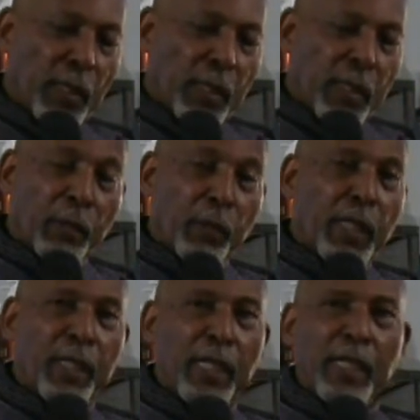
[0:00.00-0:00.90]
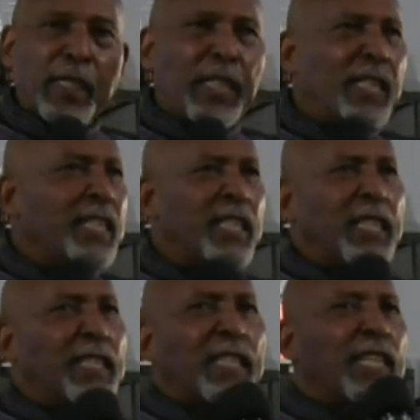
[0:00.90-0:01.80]
did what he did. He did it just
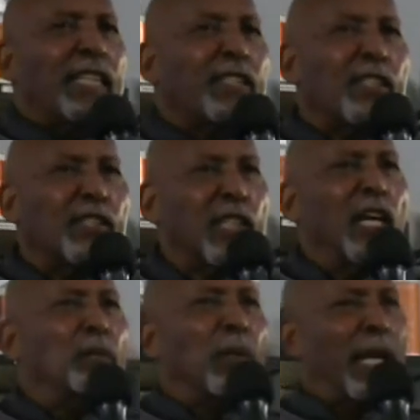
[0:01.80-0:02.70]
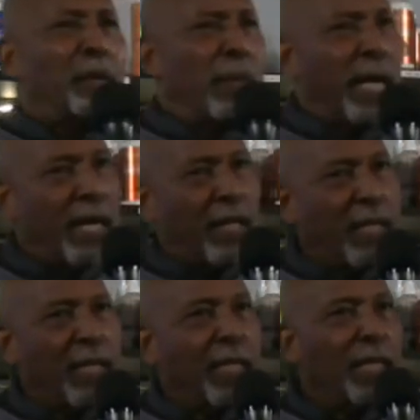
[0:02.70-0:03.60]
as an innocent young black man,
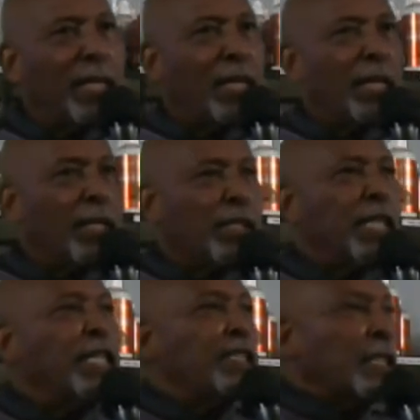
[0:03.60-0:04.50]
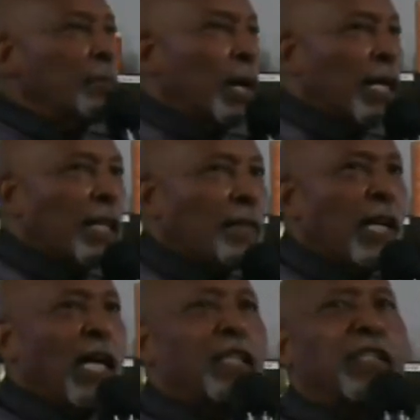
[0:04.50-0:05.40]
seeing some body of
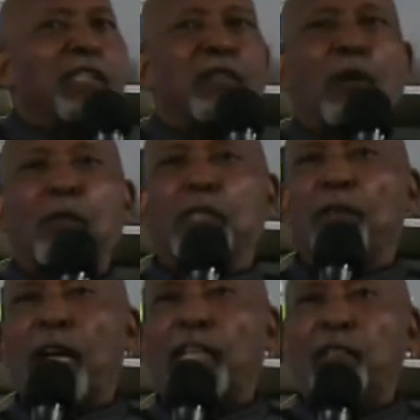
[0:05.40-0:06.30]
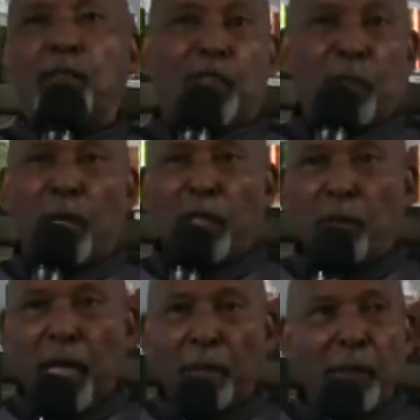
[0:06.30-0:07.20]
knowledge he thought was of value to some other
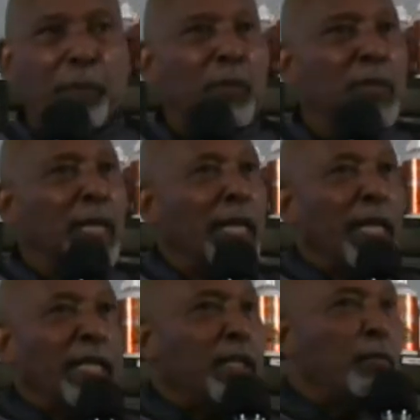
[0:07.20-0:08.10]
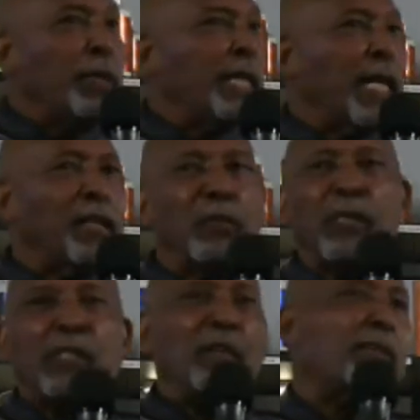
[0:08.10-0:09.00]
black people. And he tweeted, I tweet
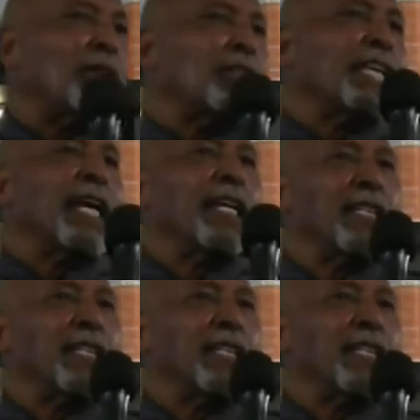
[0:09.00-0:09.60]
stuff all day.